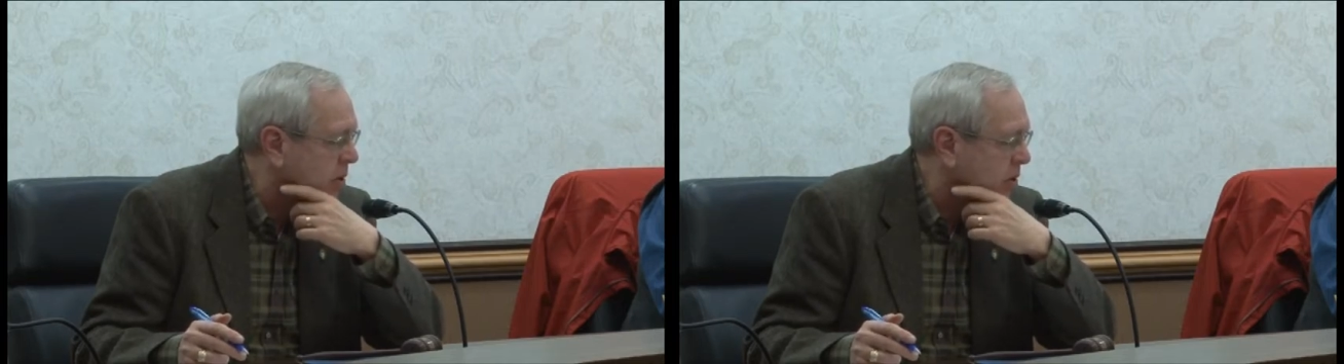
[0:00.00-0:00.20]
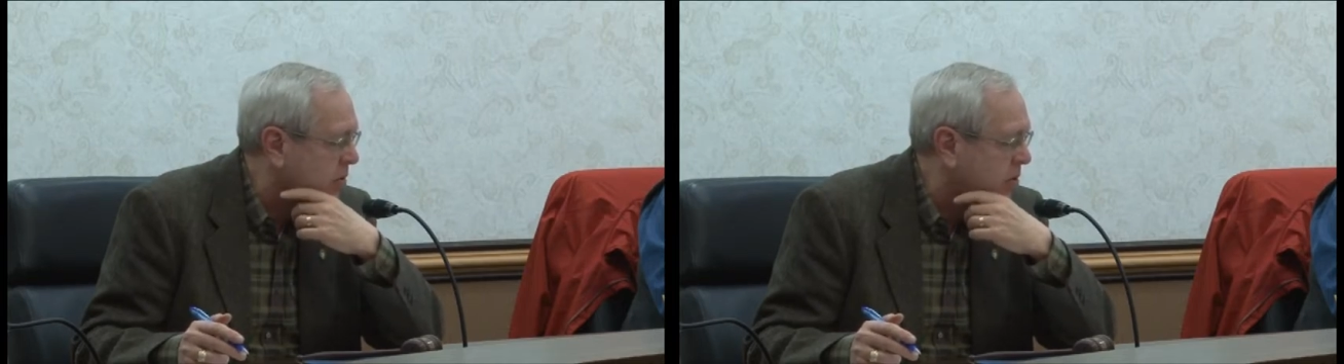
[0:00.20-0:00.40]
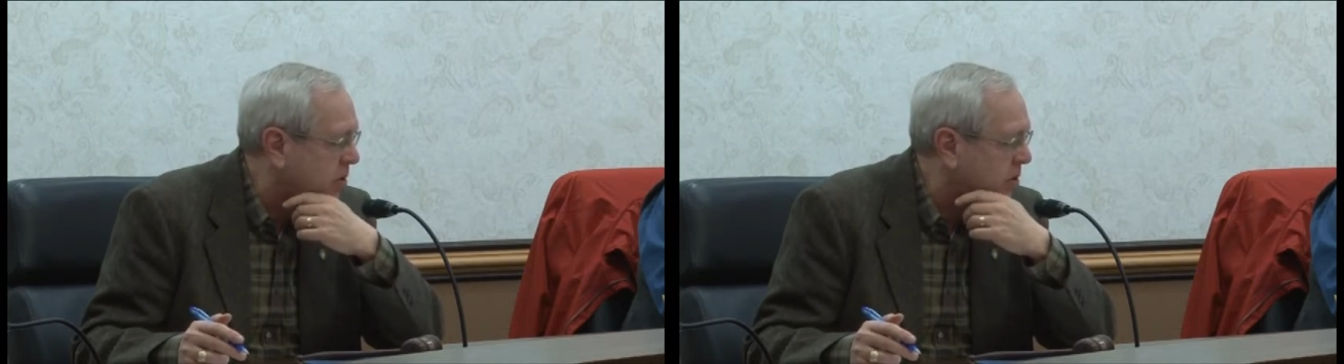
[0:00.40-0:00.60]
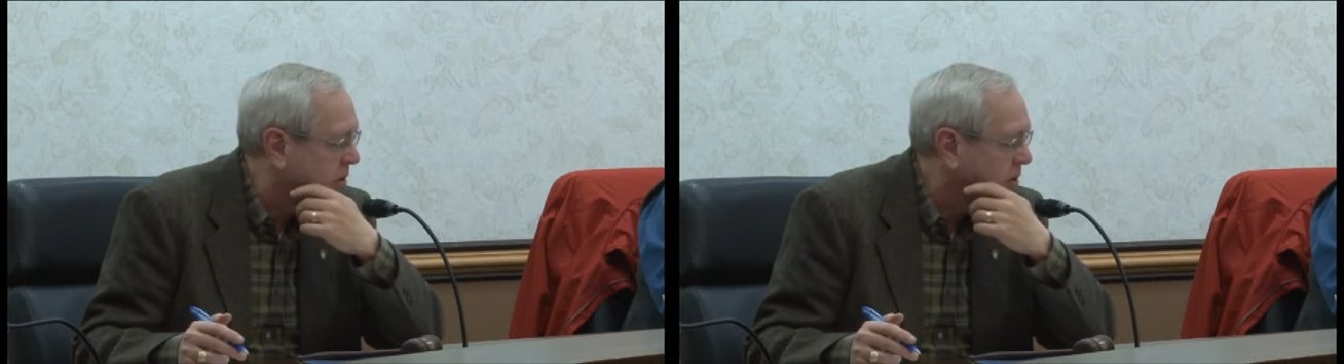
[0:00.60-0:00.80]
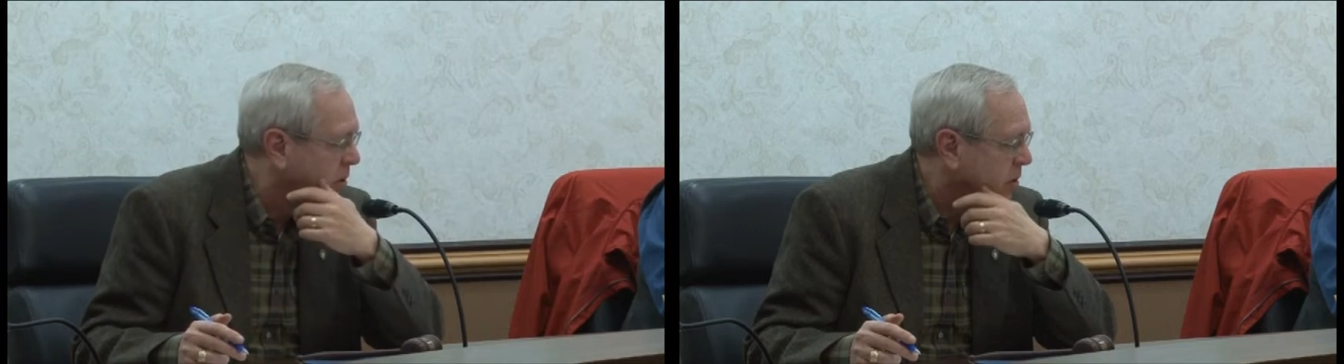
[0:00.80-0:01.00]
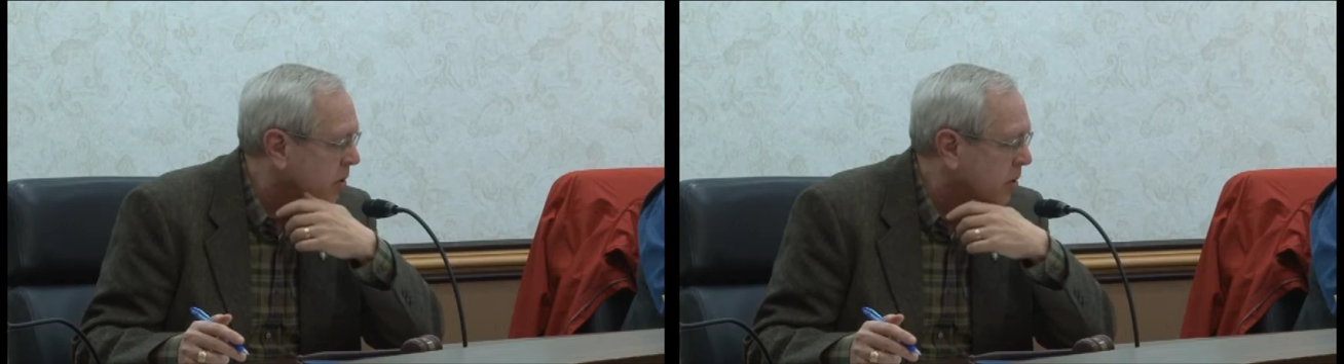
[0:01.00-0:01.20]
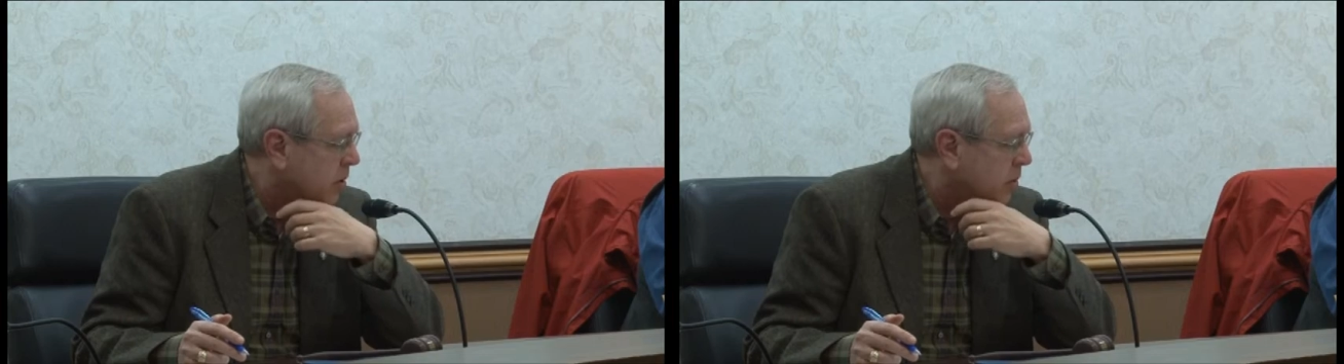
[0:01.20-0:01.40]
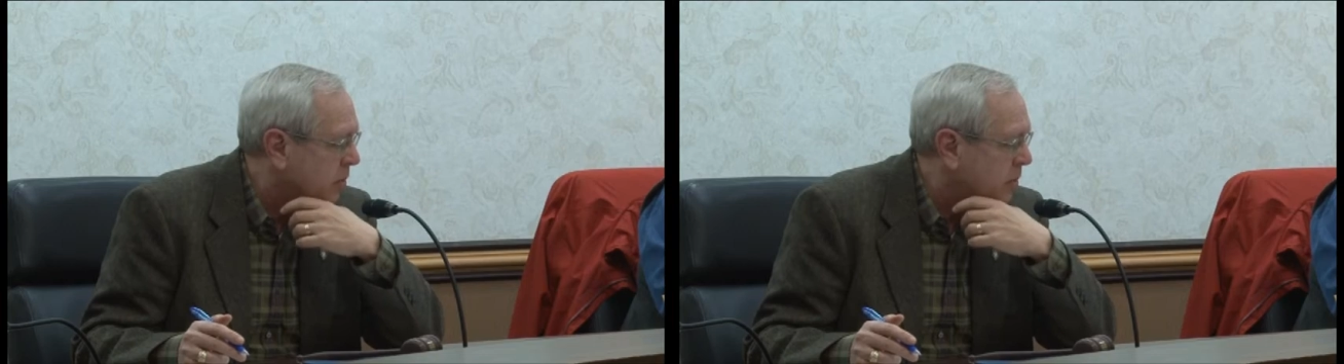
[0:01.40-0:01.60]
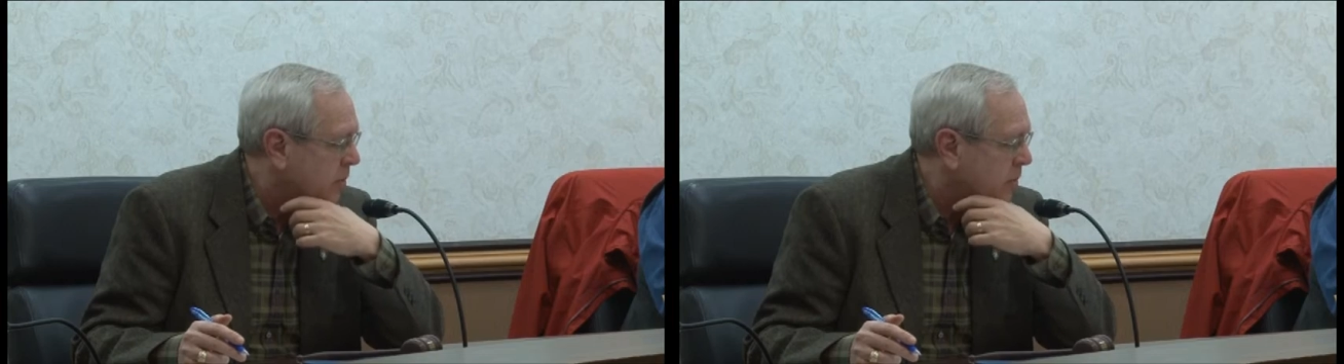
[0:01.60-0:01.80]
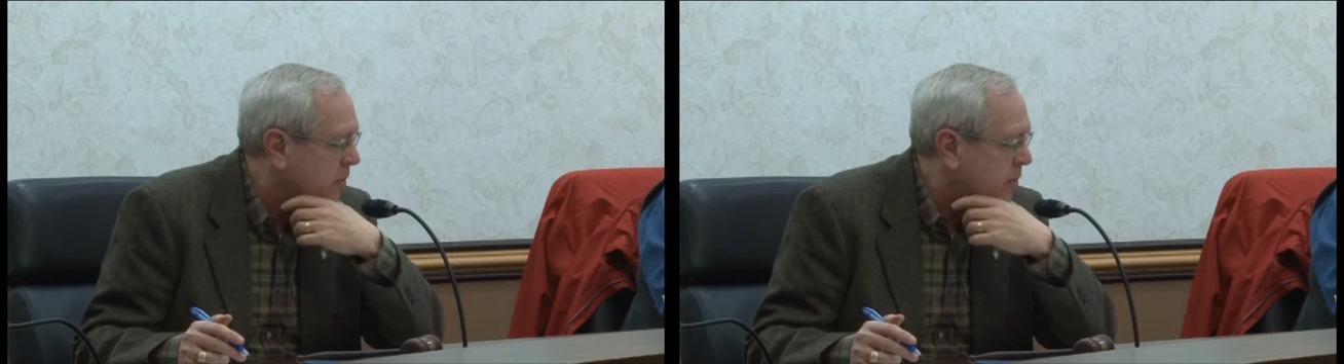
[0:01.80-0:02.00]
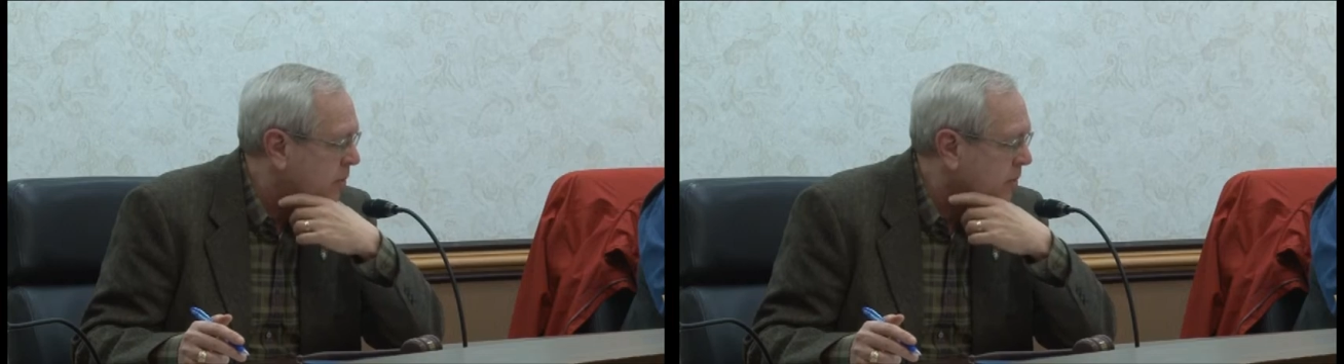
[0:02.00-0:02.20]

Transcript: Was it David Westland or was it Westland and Bennett?